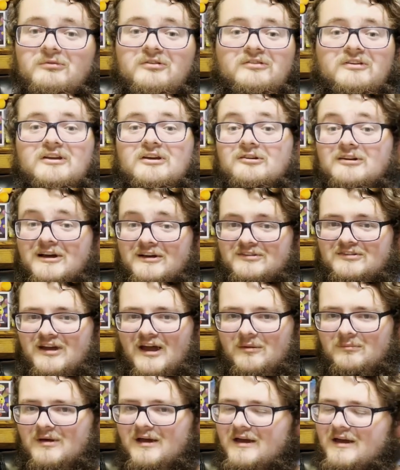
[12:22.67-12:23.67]
to see you next
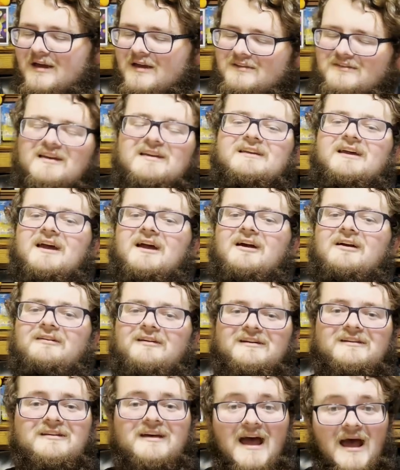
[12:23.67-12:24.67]
time. Take care,
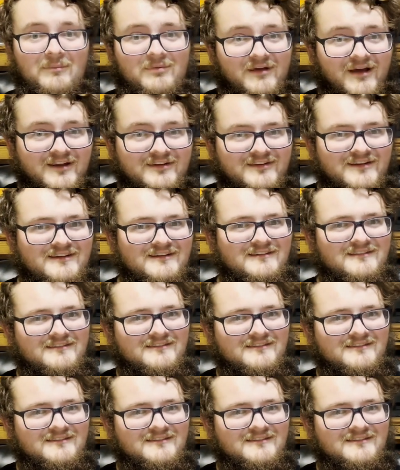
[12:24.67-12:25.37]
and happy hunting!